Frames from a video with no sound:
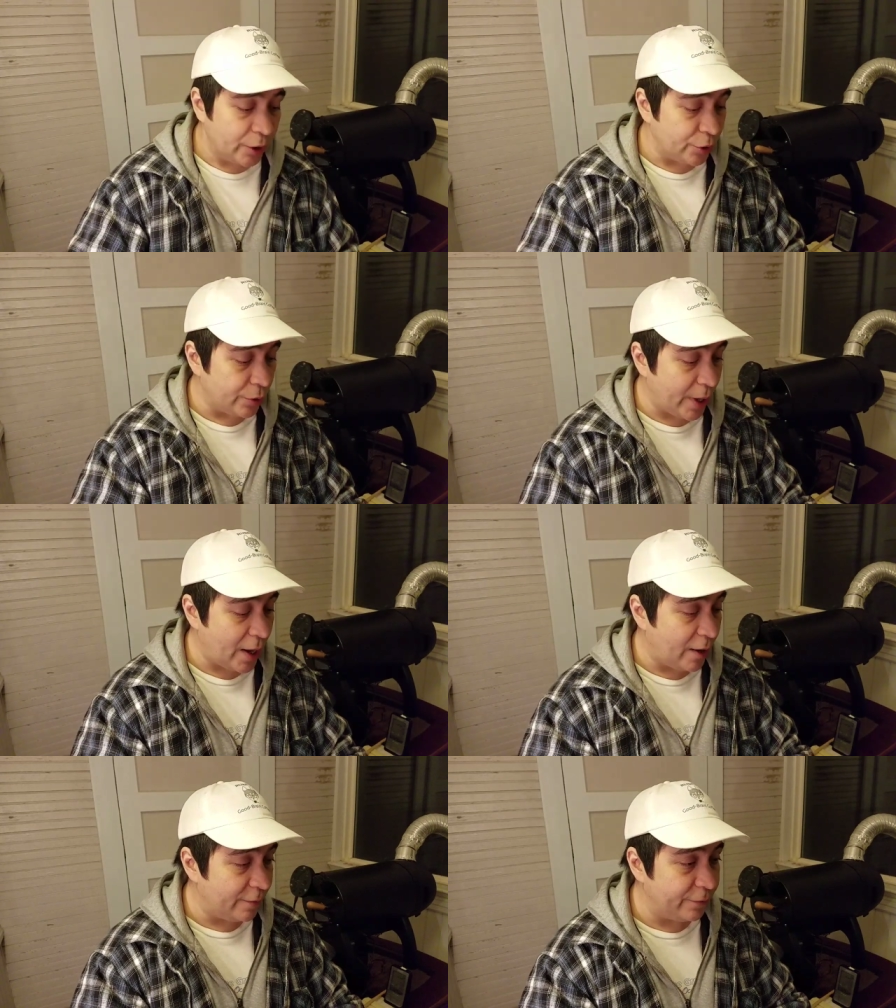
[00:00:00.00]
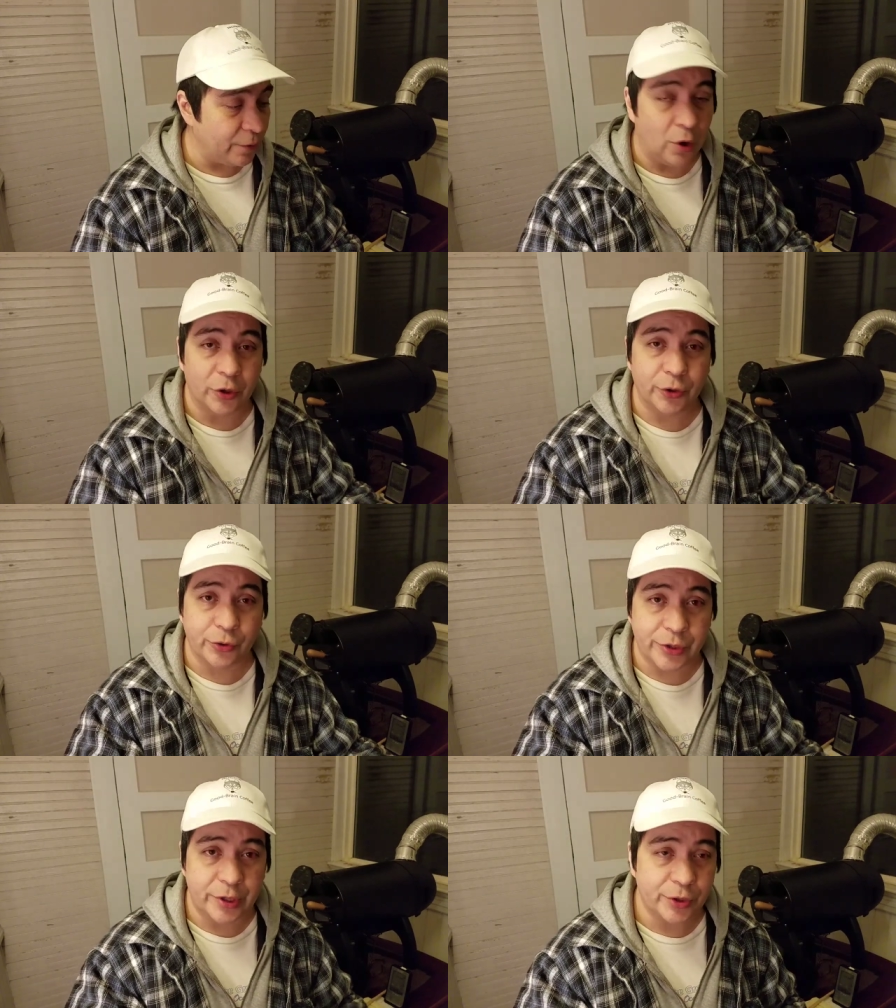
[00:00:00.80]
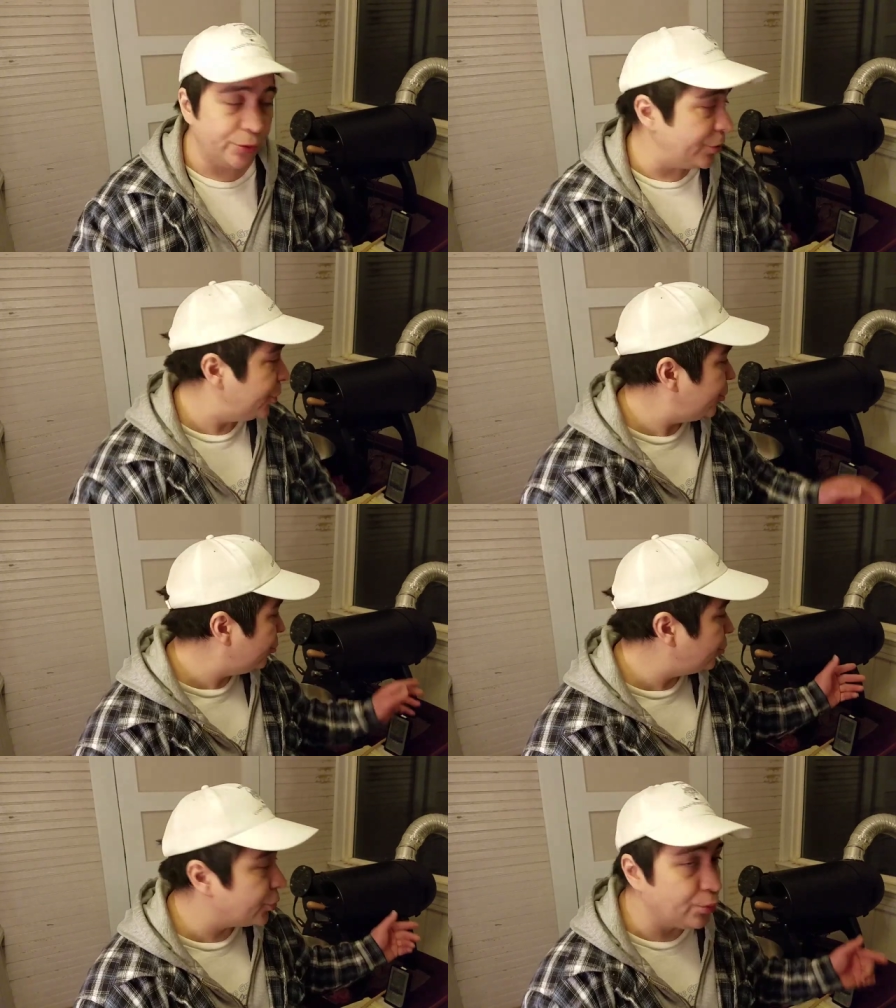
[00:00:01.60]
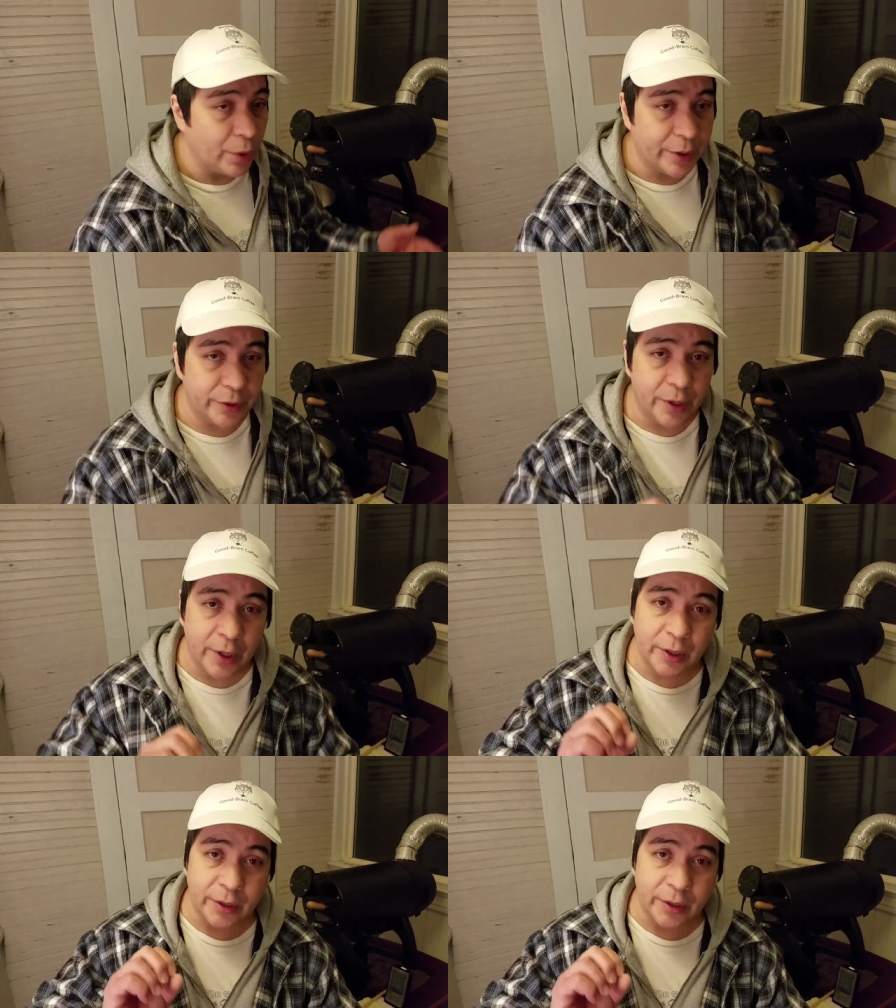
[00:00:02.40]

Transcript: you have all your sensory cues when